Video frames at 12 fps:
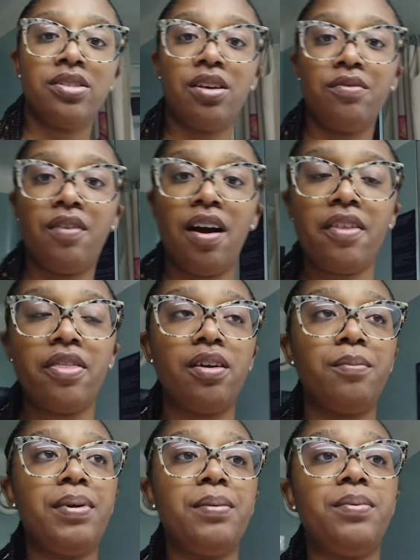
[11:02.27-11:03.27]
So far,
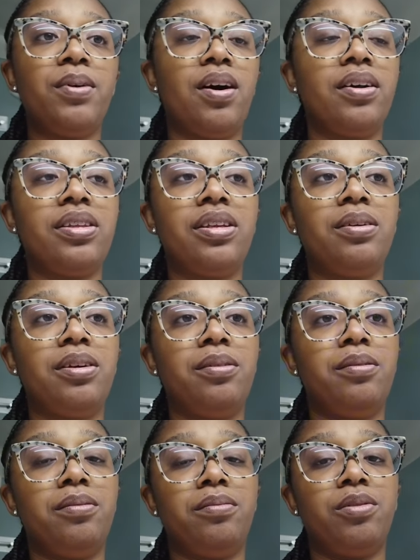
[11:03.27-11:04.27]
the people on
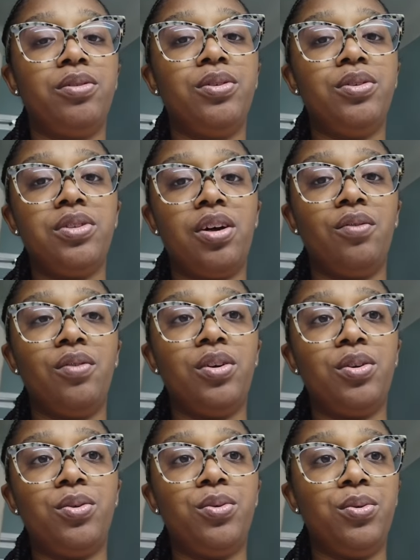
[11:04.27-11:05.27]
the cruise are
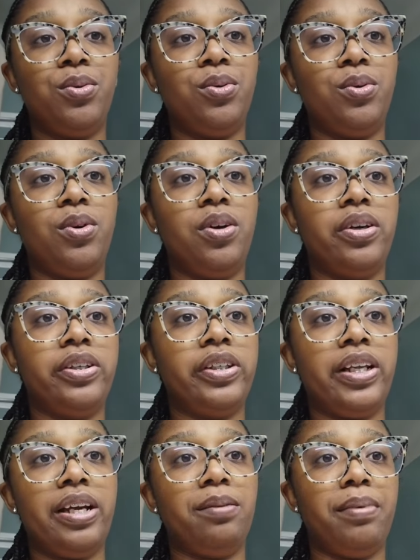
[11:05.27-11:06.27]
real cool,
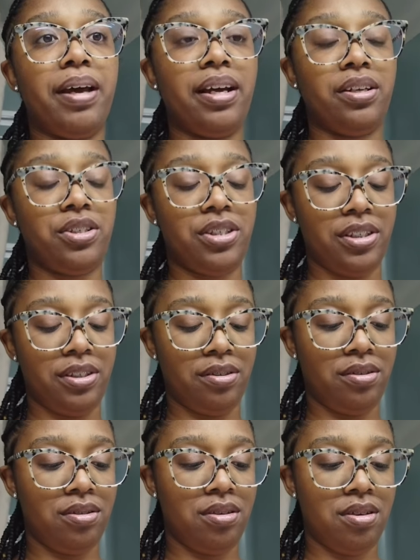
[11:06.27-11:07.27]
laid back,
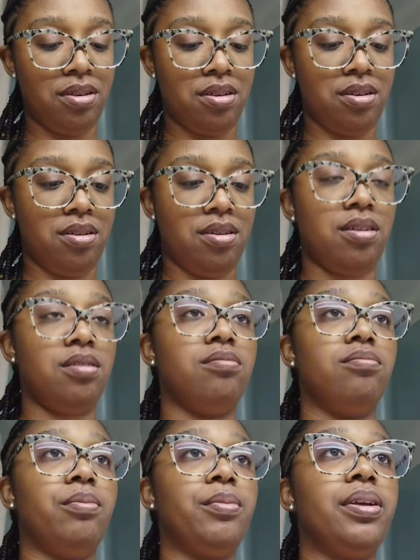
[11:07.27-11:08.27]
chill.
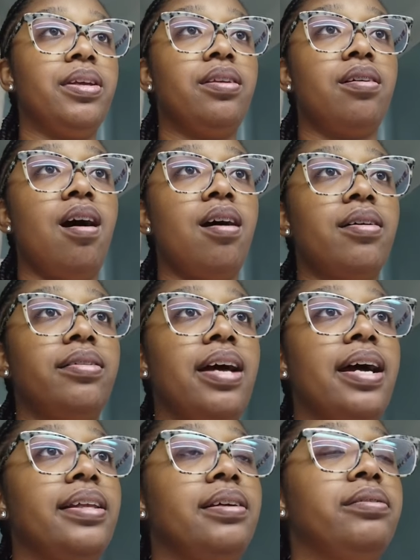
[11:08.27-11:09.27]
When we did the conga
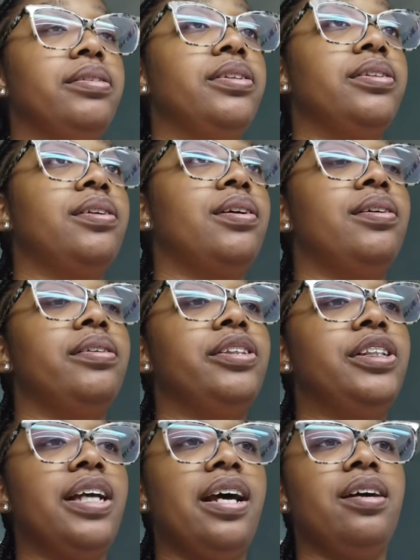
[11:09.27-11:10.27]
line, there was this girl,
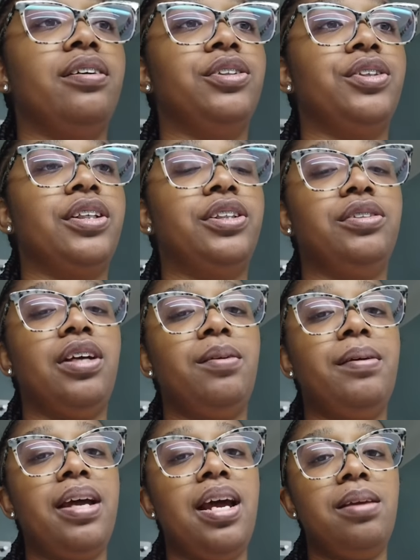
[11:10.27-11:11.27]
she had her drink. She was
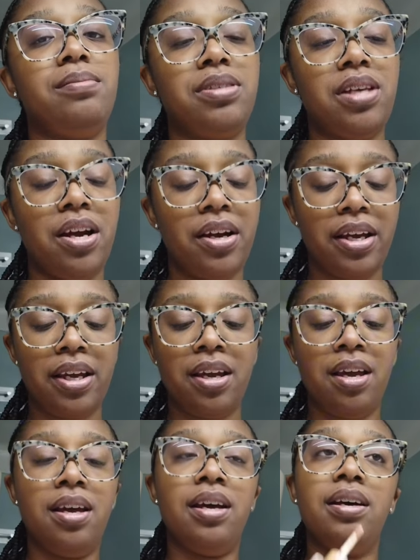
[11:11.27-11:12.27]
like, oh yeah, I'm
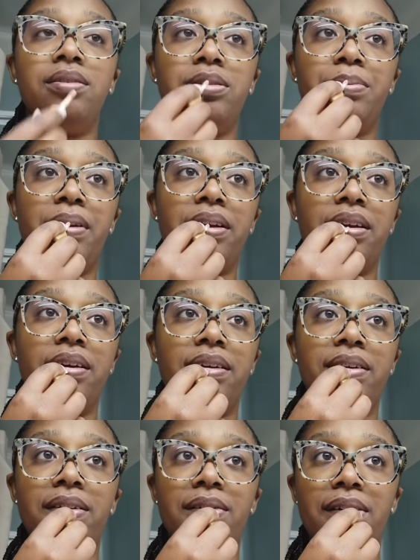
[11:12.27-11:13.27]
sorry, I'm spilling it
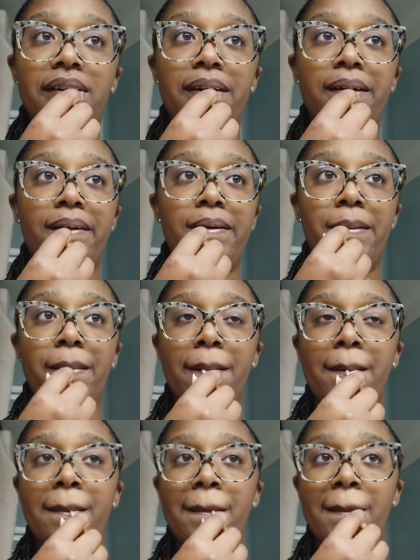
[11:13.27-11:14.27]
on you. I'm like, girl,
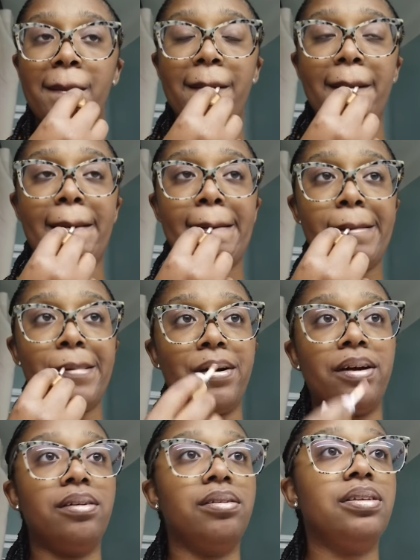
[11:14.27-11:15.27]
we're all
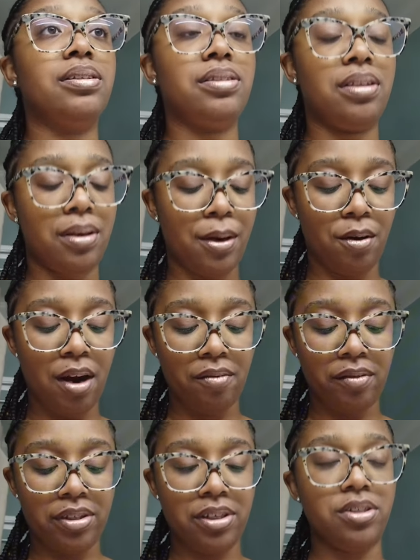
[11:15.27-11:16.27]
drunk. This is a
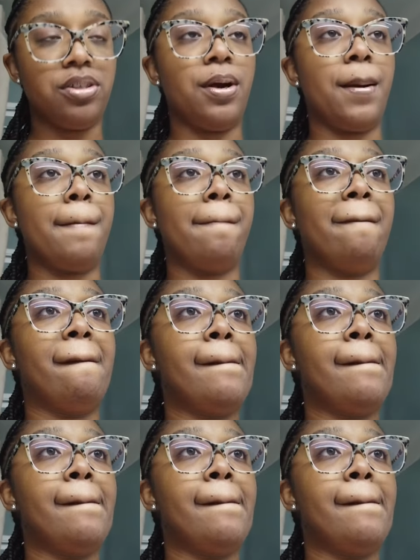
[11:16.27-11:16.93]
gravity t-shirt.